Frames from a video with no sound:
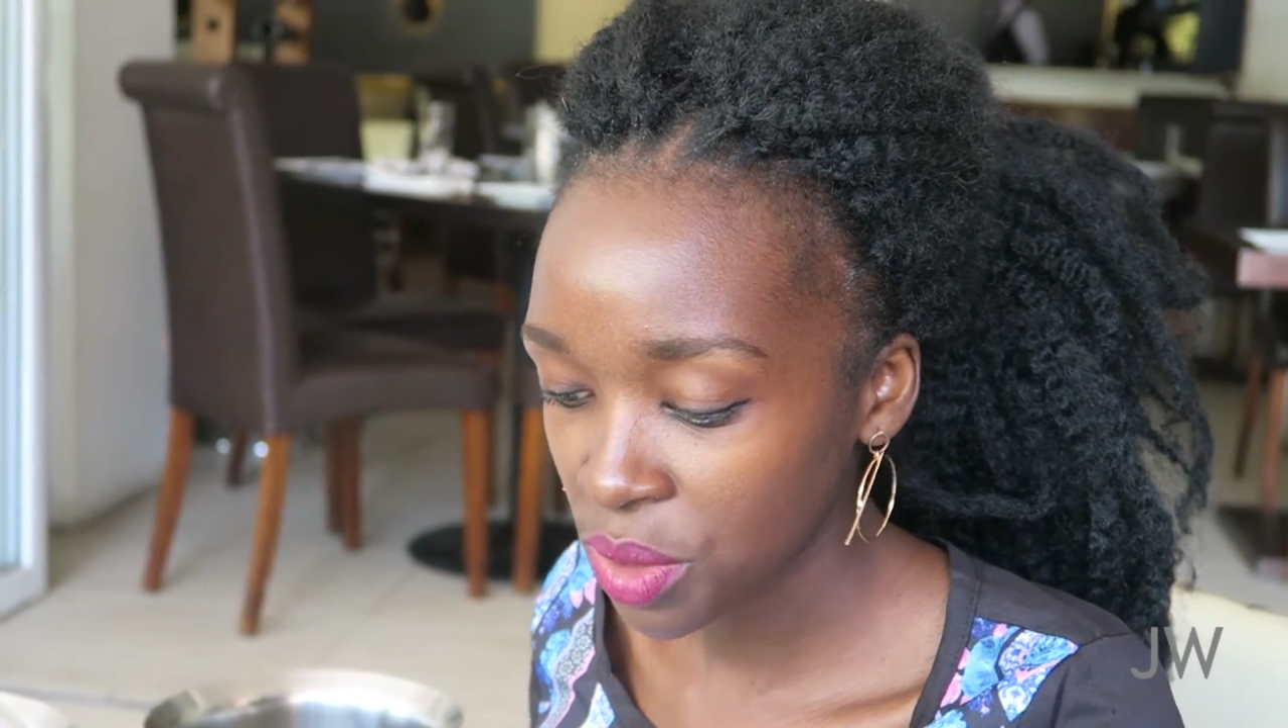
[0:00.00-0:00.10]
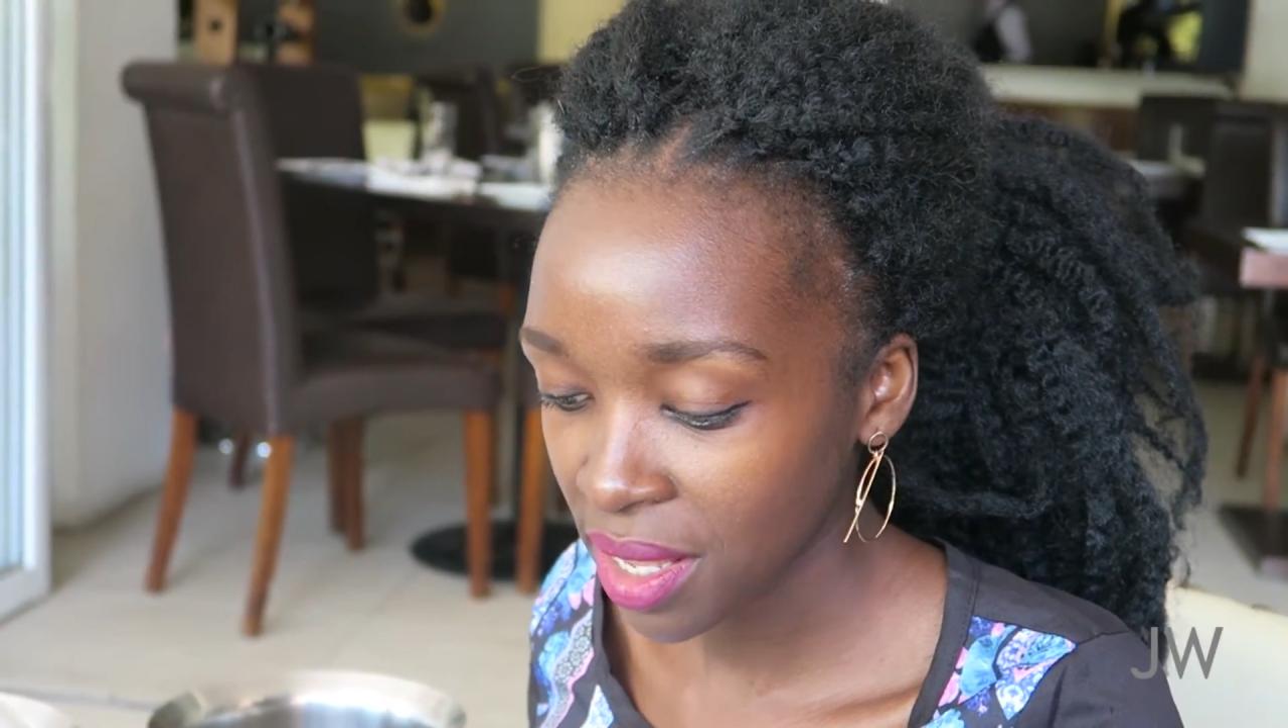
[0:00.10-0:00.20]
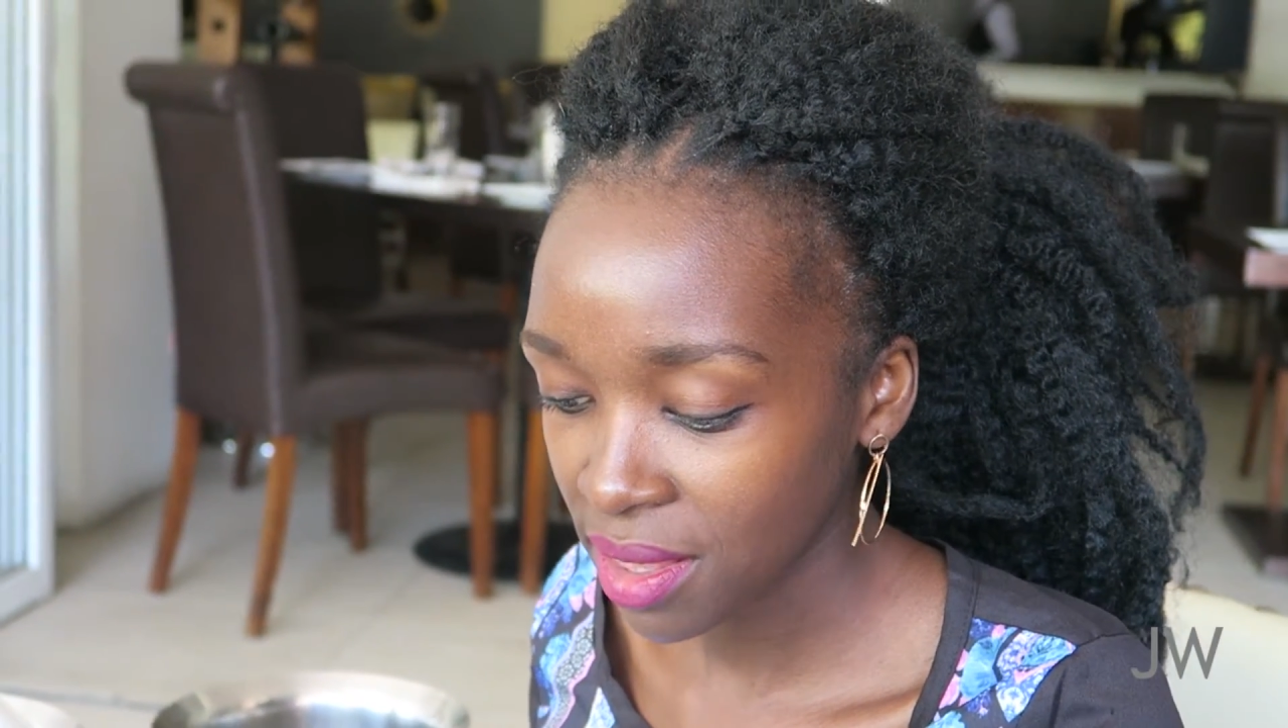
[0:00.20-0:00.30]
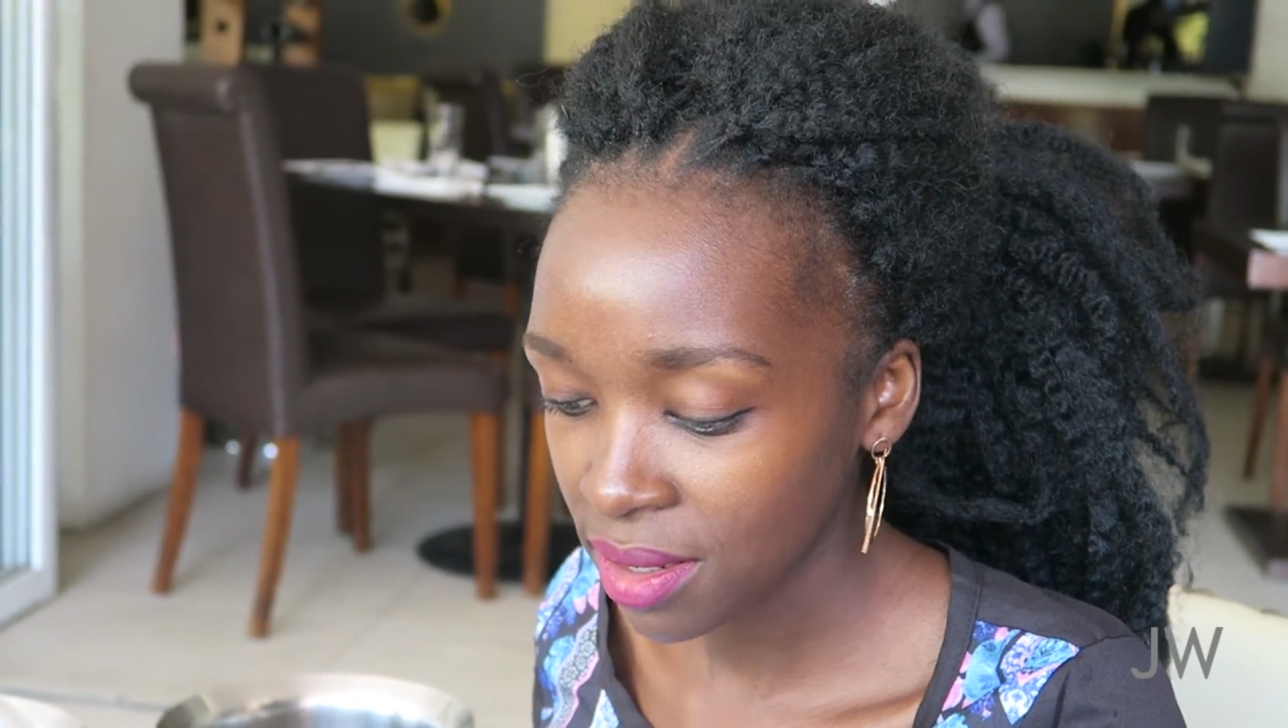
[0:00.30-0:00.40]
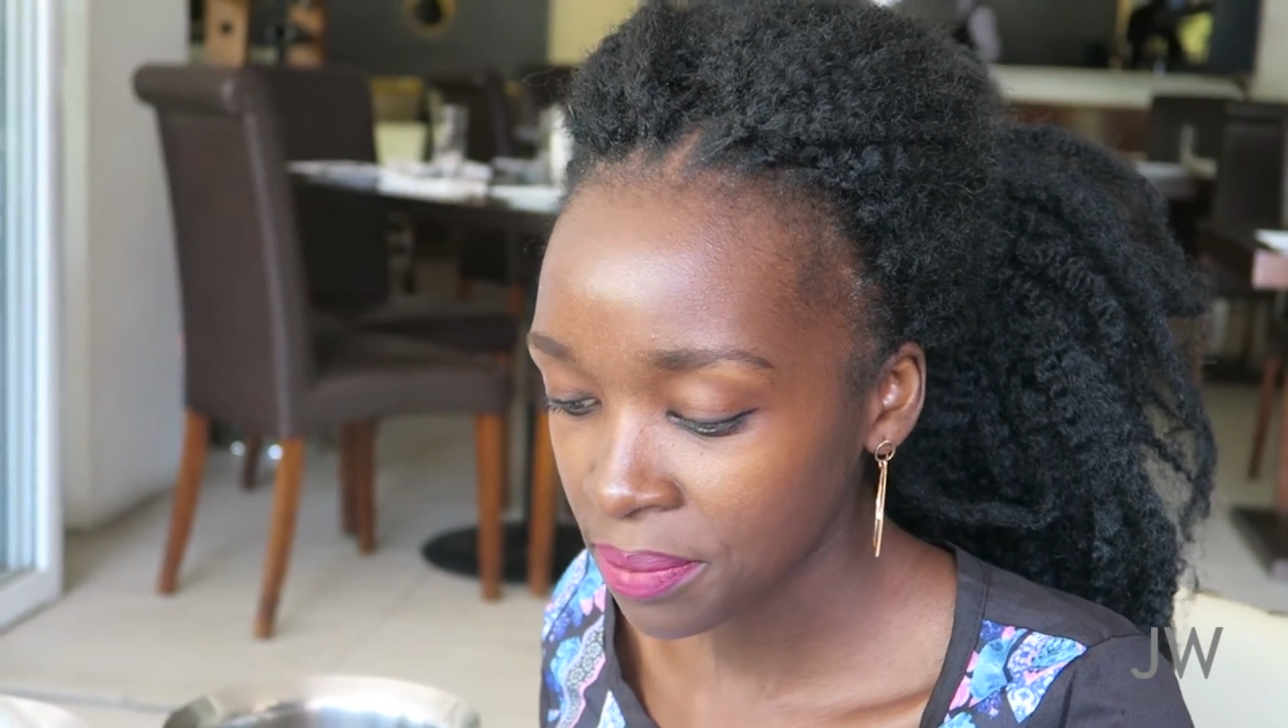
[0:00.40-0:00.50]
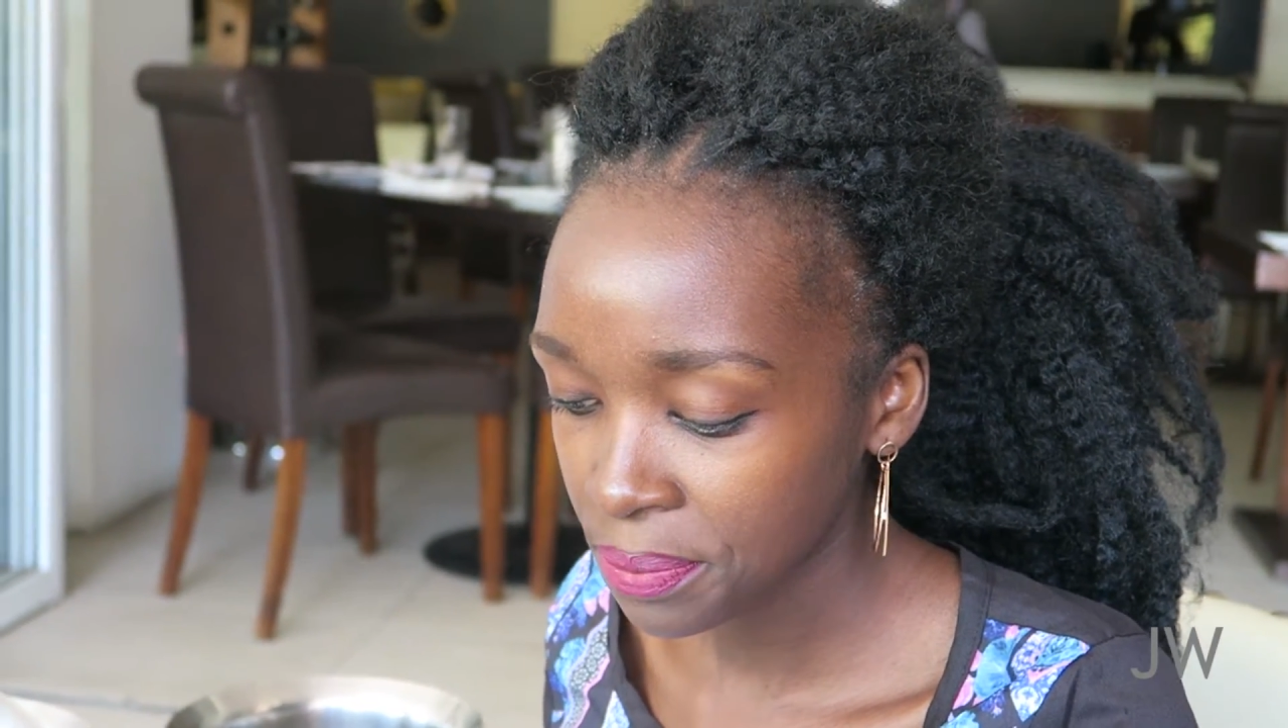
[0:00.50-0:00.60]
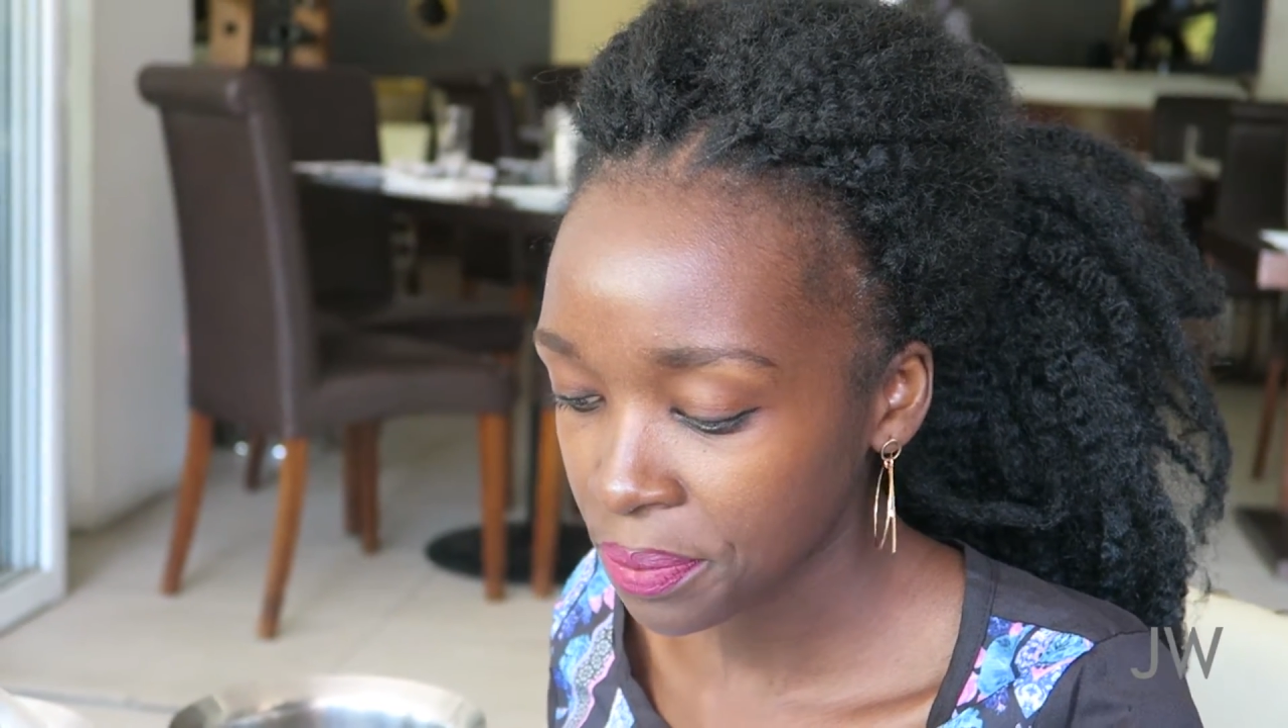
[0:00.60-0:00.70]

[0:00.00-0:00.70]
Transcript: together